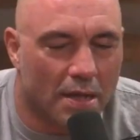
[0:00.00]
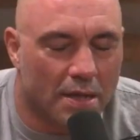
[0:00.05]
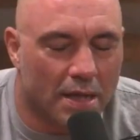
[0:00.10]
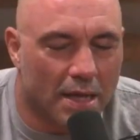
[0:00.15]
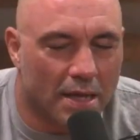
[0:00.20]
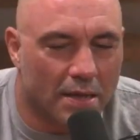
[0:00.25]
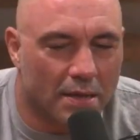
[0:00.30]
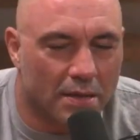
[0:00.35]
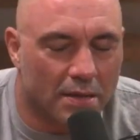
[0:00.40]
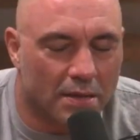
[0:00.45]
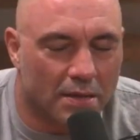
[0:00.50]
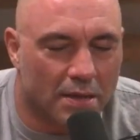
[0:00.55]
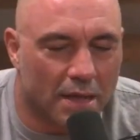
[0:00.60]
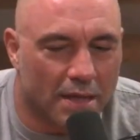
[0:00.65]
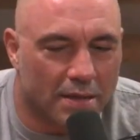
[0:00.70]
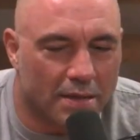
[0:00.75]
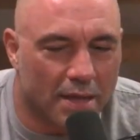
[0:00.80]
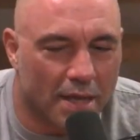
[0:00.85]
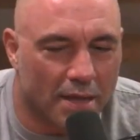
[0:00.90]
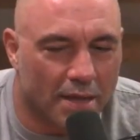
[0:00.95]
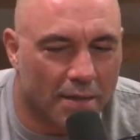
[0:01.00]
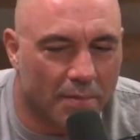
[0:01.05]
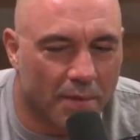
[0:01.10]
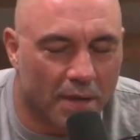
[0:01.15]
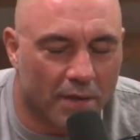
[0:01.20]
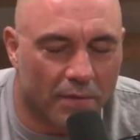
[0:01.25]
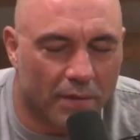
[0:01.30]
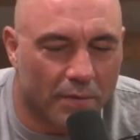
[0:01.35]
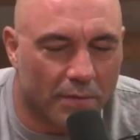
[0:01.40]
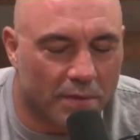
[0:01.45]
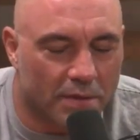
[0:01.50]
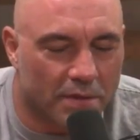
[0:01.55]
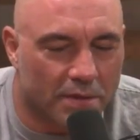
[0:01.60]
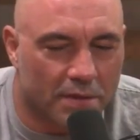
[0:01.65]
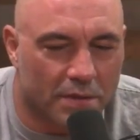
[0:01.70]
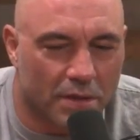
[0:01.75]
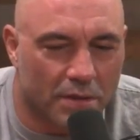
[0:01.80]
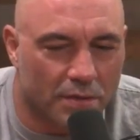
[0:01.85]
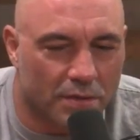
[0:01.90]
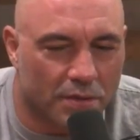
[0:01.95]
that documentary was
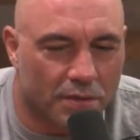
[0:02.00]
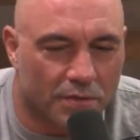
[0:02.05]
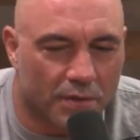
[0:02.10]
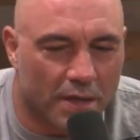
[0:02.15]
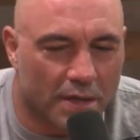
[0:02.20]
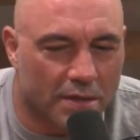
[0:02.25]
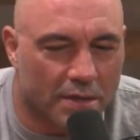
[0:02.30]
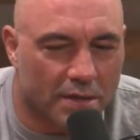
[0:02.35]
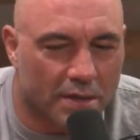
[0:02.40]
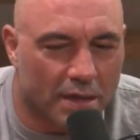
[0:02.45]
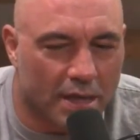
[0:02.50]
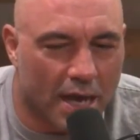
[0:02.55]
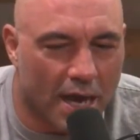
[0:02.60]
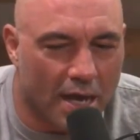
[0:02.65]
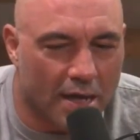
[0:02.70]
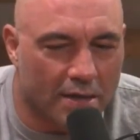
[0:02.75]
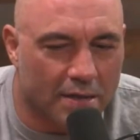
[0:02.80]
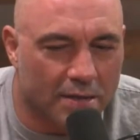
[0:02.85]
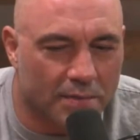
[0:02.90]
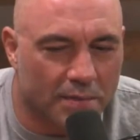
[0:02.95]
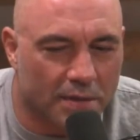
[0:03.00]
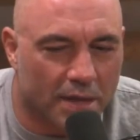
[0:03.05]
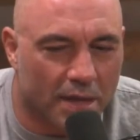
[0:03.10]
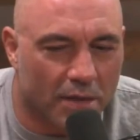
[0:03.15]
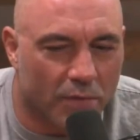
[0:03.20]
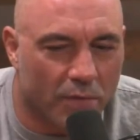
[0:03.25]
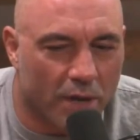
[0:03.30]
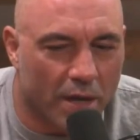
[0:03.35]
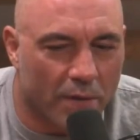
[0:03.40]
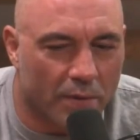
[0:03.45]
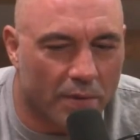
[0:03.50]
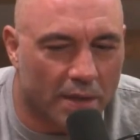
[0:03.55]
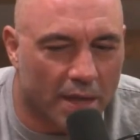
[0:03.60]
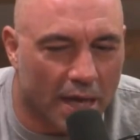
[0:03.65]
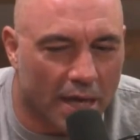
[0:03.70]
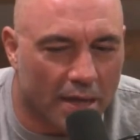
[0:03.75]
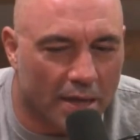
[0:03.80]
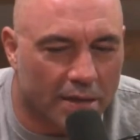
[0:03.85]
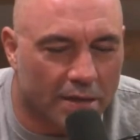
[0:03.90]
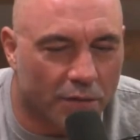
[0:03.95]
so strange. It's like, how does someone get away with
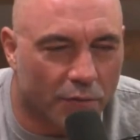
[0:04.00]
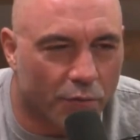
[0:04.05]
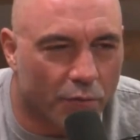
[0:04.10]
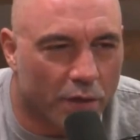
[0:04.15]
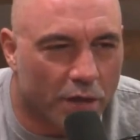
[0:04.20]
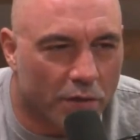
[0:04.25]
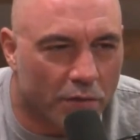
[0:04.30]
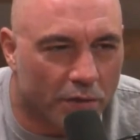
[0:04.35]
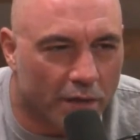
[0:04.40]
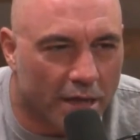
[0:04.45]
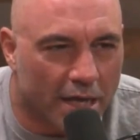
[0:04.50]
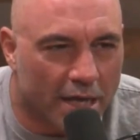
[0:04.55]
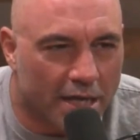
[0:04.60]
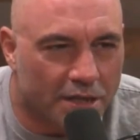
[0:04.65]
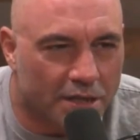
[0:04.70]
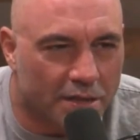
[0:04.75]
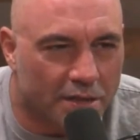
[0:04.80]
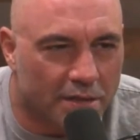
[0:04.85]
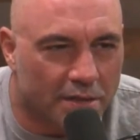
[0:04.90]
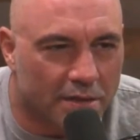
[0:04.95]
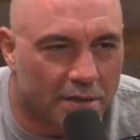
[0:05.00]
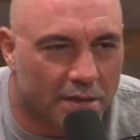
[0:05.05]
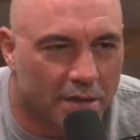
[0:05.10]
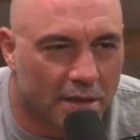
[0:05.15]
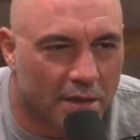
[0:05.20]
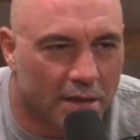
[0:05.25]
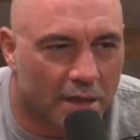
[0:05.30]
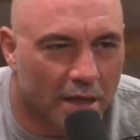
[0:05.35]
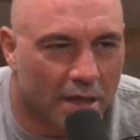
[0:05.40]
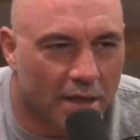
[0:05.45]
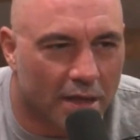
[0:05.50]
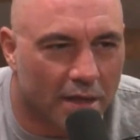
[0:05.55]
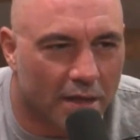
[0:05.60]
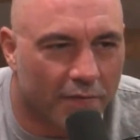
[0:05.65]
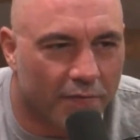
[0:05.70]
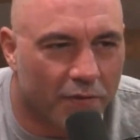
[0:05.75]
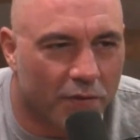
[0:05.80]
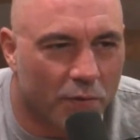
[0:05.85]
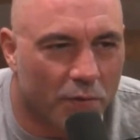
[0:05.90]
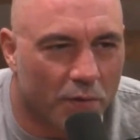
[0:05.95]
that? Like the recreations? Like
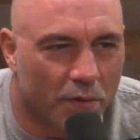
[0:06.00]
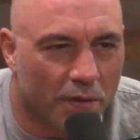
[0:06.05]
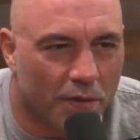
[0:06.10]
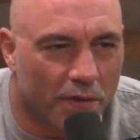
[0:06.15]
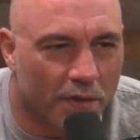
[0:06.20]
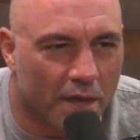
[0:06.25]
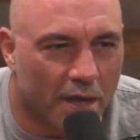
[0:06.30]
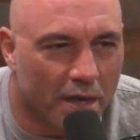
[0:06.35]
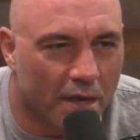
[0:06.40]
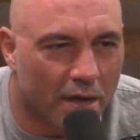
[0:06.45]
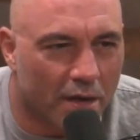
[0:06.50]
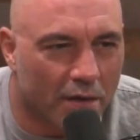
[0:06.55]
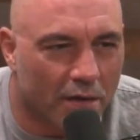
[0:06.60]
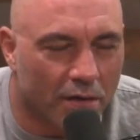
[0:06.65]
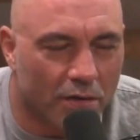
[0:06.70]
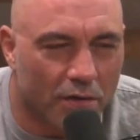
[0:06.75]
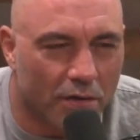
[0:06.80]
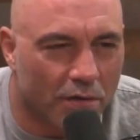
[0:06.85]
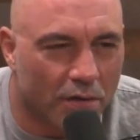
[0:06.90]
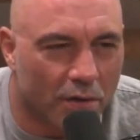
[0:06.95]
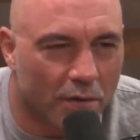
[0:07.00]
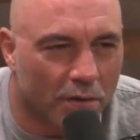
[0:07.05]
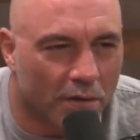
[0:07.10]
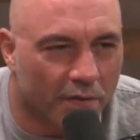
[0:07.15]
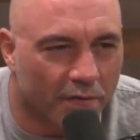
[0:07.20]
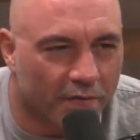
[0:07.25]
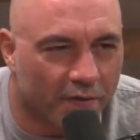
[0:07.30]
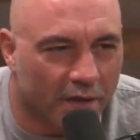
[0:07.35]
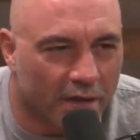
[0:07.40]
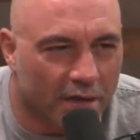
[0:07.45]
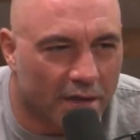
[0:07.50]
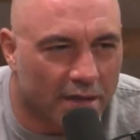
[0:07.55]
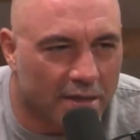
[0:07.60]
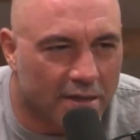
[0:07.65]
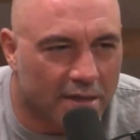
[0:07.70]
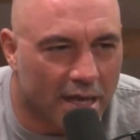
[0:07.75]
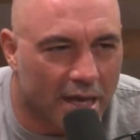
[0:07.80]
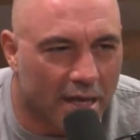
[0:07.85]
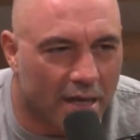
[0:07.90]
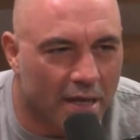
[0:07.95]
if you weren't there, you don't know what the fuck they
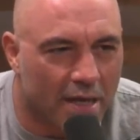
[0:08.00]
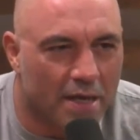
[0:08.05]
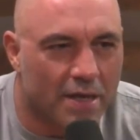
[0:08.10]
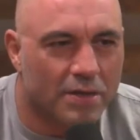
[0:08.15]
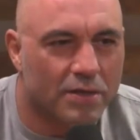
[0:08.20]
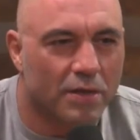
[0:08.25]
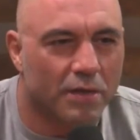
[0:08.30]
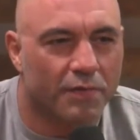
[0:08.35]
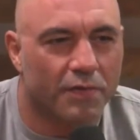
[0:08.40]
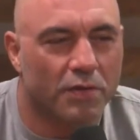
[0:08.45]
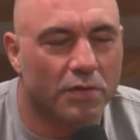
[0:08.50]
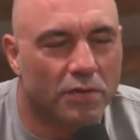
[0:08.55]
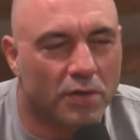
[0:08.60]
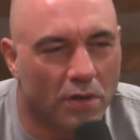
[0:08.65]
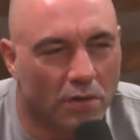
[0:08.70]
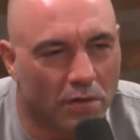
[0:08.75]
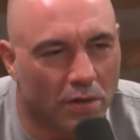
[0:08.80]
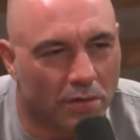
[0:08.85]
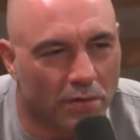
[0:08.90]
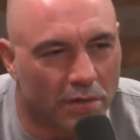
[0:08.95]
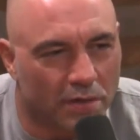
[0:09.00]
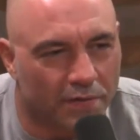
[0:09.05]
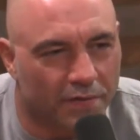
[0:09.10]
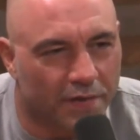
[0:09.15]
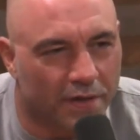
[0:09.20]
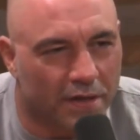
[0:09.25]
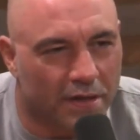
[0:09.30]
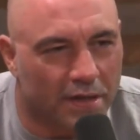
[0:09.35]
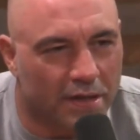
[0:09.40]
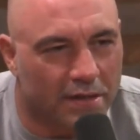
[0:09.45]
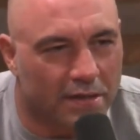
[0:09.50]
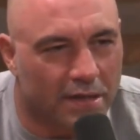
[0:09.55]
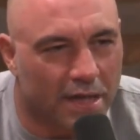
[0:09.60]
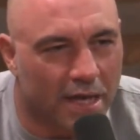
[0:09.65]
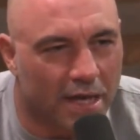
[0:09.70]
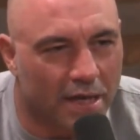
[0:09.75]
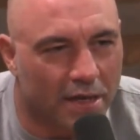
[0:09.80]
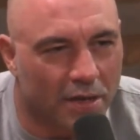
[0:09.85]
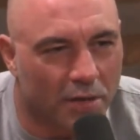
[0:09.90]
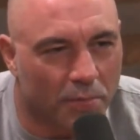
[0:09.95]
said. So if you don't know what the fuck they
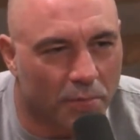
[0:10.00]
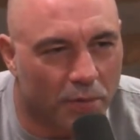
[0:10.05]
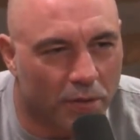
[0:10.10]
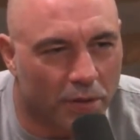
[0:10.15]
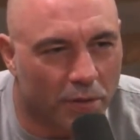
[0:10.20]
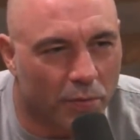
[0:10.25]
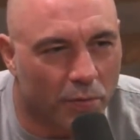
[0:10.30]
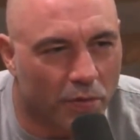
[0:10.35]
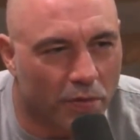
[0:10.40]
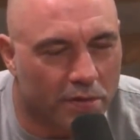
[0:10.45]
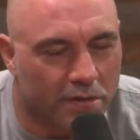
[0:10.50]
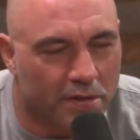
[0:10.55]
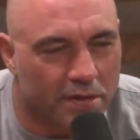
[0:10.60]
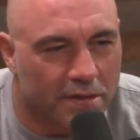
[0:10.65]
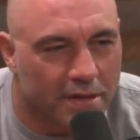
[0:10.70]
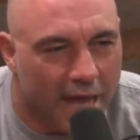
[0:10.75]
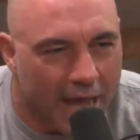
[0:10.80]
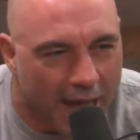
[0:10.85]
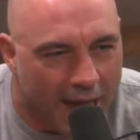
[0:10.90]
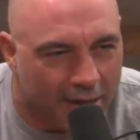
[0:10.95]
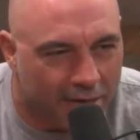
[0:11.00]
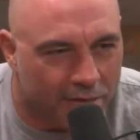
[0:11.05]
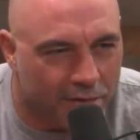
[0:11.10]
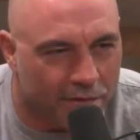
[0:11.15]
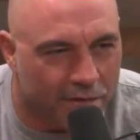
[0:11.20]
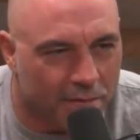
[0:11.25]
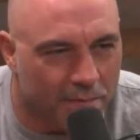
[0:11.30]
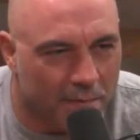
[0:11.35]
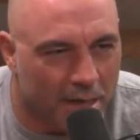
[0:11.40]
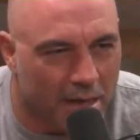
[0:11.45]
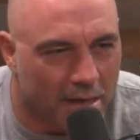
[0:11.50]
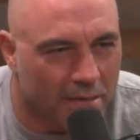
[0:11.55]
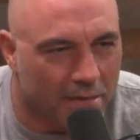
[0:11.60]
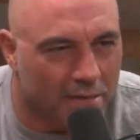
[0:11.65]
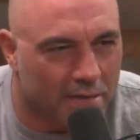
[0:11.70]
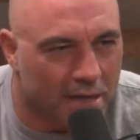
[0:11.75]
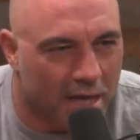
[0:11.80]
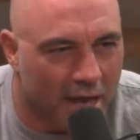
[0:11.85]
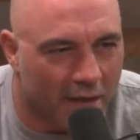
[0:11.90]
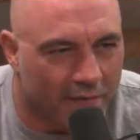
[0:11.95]
said and you're putting words in these actors' mouths
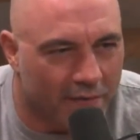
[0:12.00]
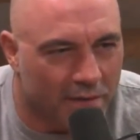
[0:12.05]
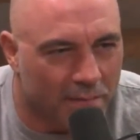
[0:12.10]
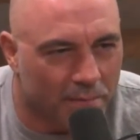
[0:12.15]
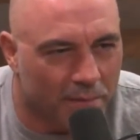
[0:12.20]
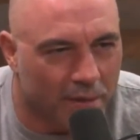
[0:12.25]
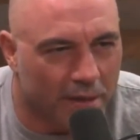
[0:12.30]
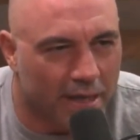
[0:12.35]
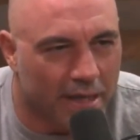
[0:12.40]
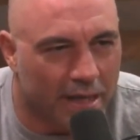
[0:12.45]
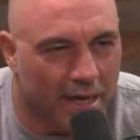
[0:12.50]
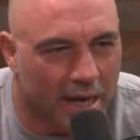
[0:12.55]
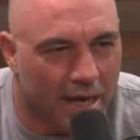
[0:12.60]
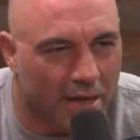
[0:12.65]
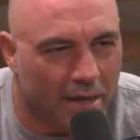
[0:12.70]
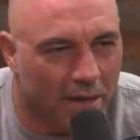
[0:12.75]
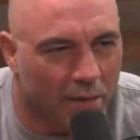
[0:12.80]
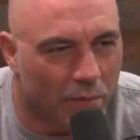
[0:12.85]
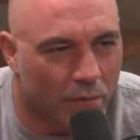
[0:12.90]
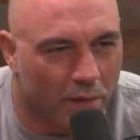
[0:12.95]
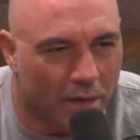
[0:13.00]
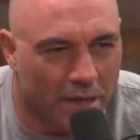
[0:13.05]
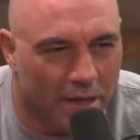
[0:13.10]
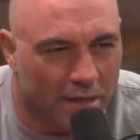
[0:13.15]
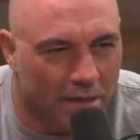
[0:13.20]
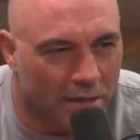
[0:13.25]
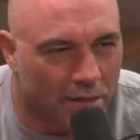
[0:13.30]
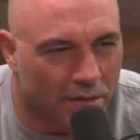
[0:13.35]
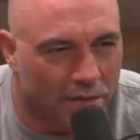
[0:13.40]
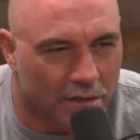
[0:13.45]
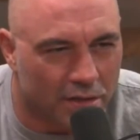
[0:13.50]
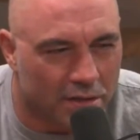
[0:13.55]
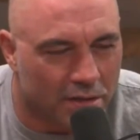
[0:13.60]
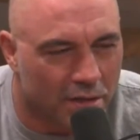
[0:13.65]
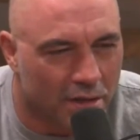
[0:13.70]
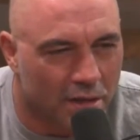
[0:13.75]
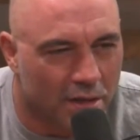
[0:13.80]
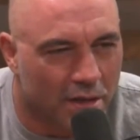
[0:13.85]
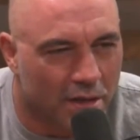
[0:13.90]
and having them play it out, like what? You're just...